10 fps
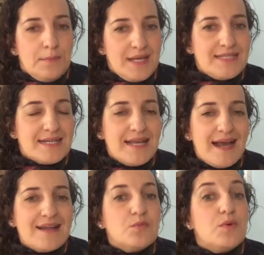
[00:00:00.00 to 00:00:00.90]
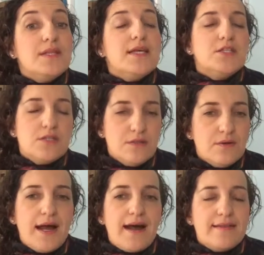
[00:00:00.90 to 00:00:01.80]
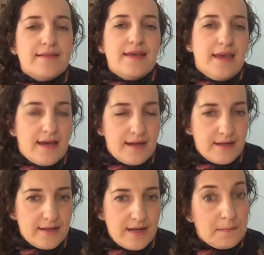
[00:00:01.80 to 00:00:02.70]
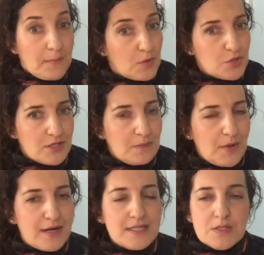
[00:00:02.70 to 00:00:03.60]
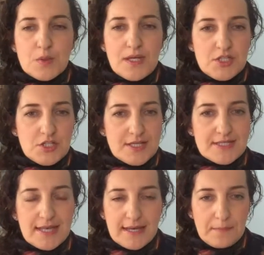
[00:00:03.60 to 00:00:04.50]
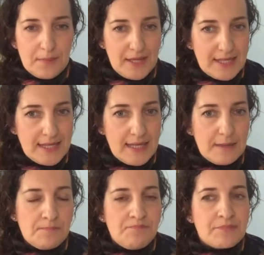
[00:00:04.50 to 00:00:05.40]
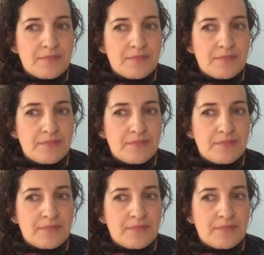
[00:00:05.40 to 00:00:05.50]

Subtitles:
basically unwilling to look at the emotional part. So it's just like completely